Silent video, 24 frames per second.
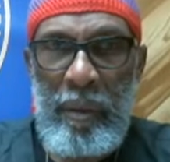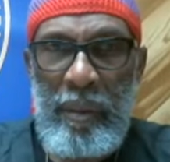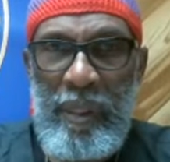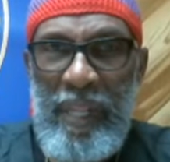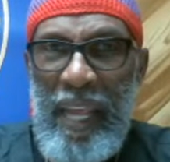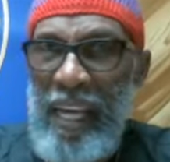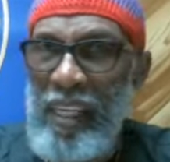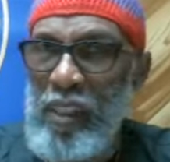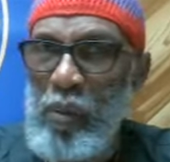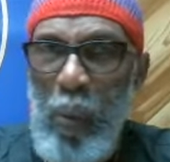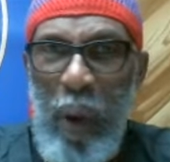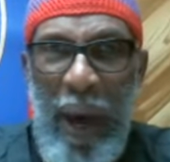
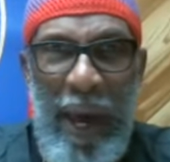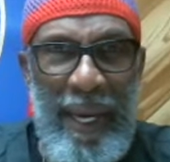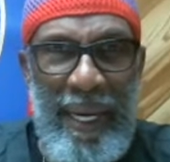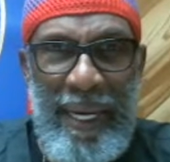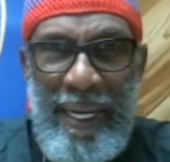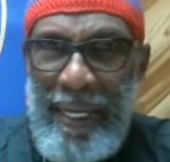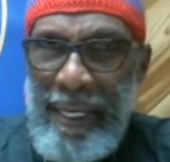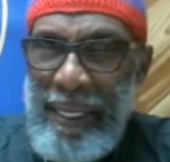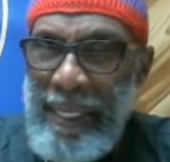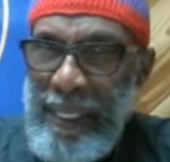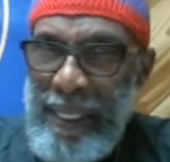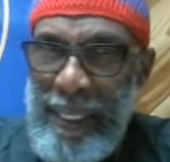That's why he
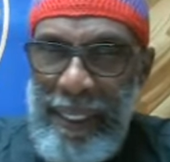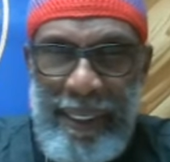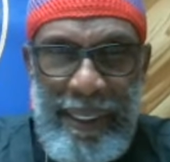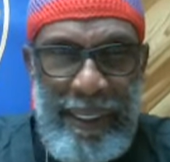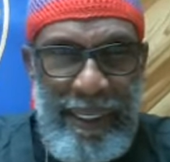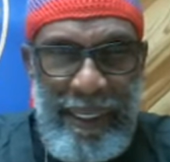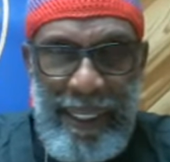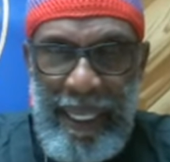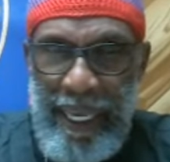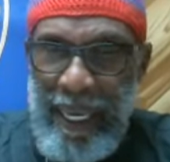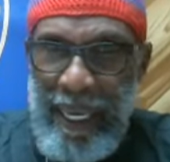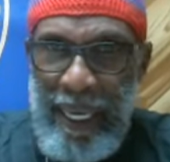didn't
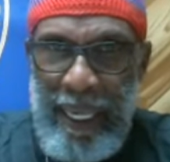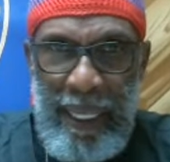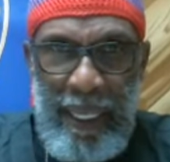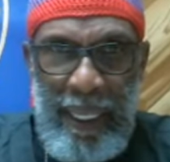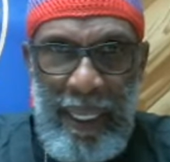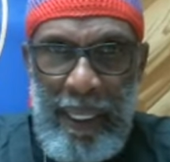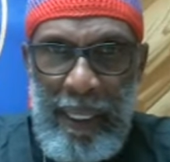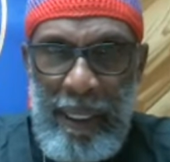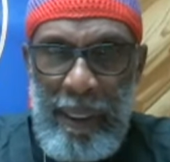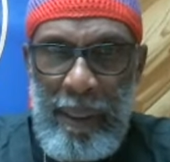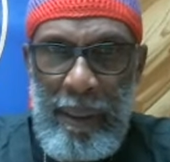understand it.